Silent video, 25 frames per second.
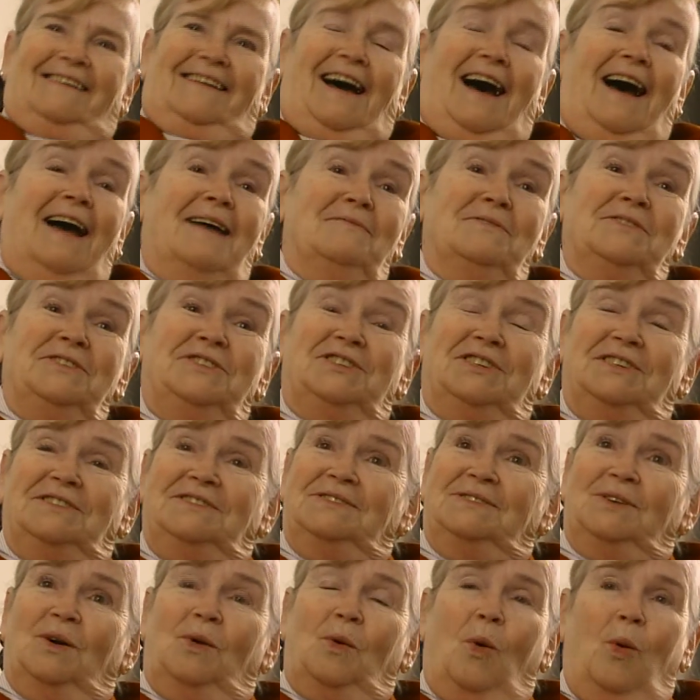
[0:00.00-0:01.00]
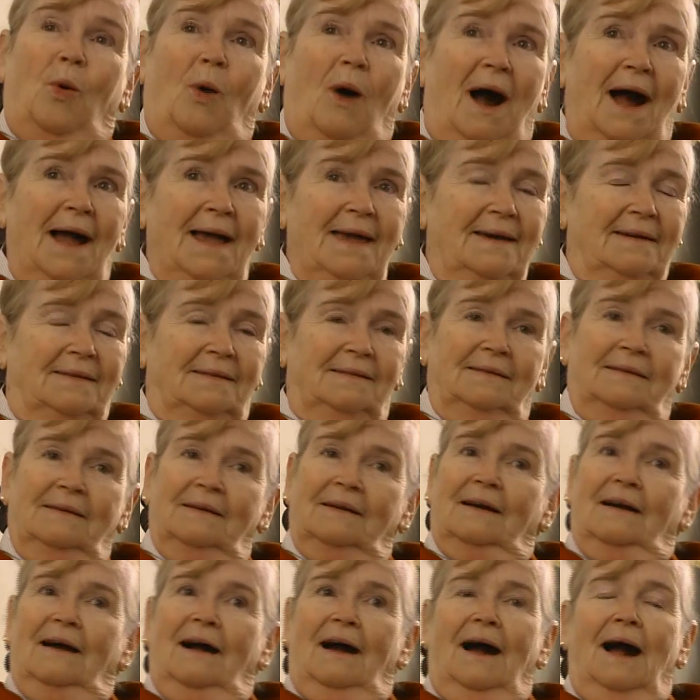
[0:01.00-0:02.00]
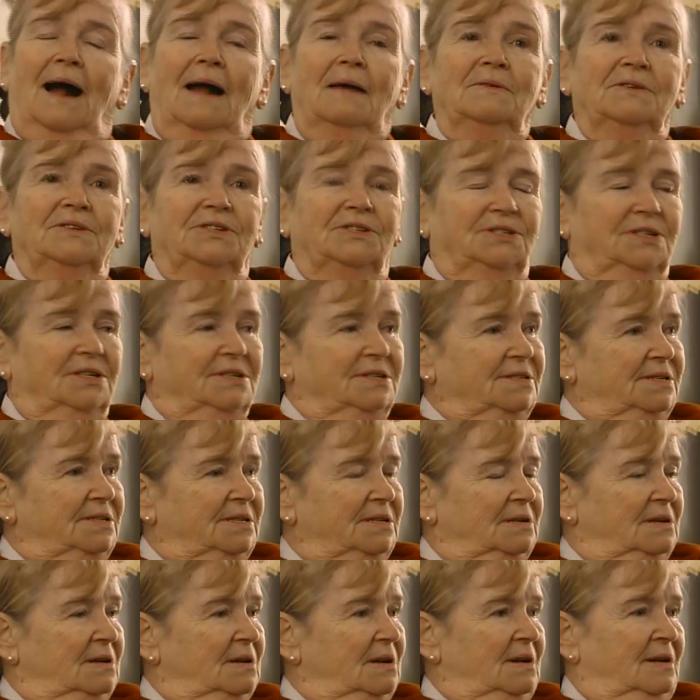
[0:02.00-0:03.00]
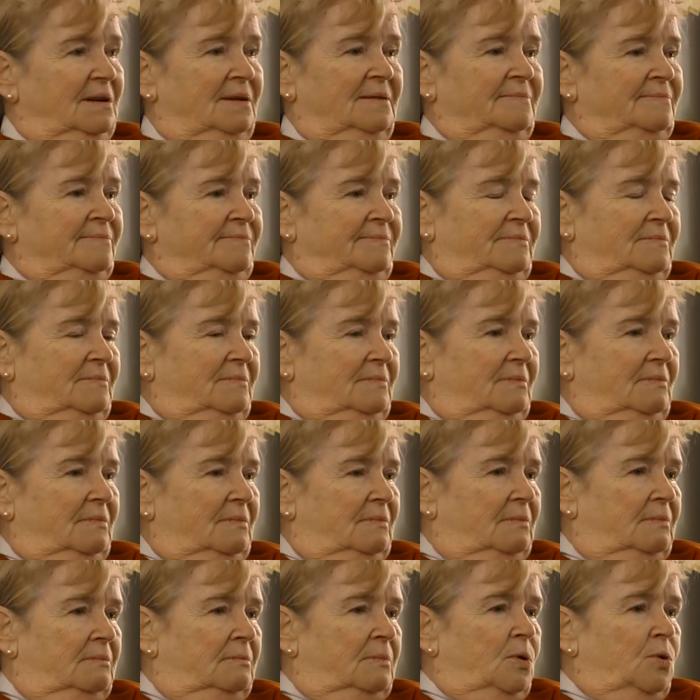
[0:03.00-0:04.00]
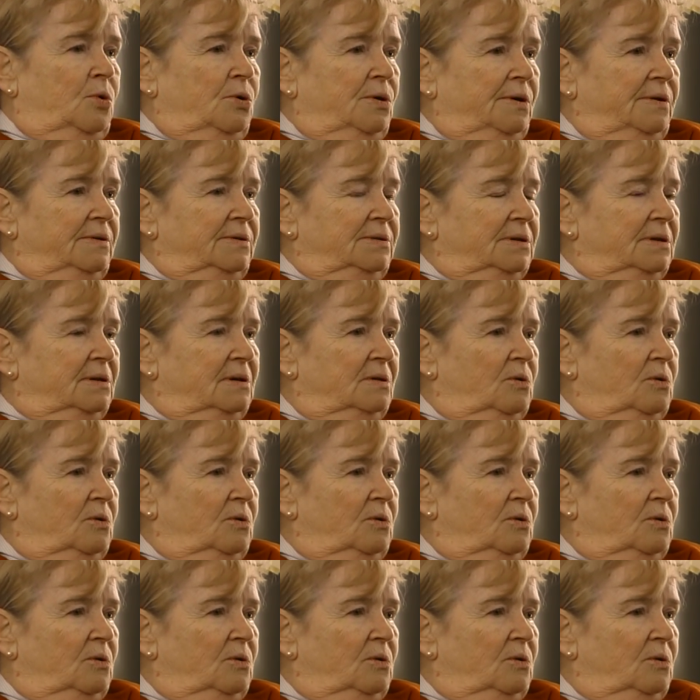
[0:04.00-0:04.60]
I was just I was just more